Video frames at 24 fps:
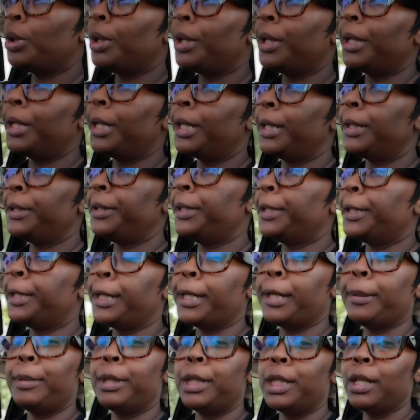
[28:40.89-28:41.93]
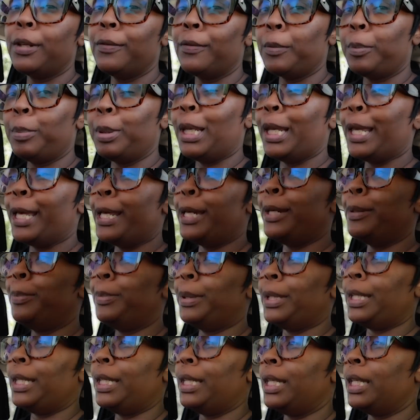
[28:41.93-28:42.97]
uh, yeah, let me think of a plan
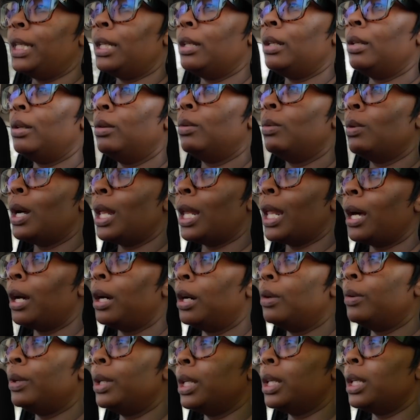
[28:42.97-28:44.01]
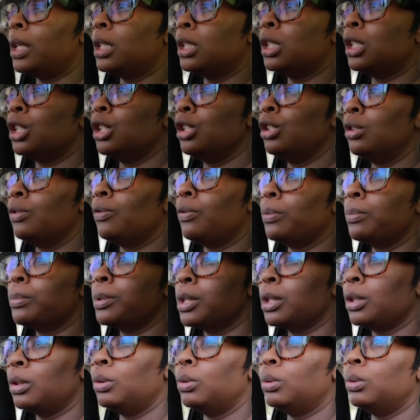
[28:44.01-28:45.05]
B while I go and get shoot from
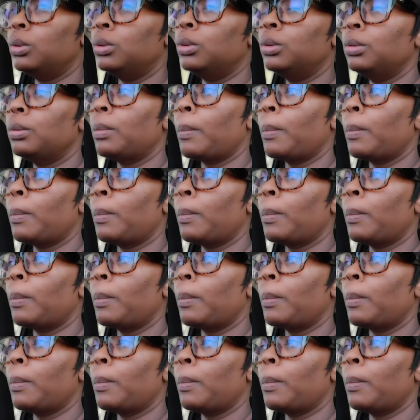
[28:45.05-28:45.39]
school.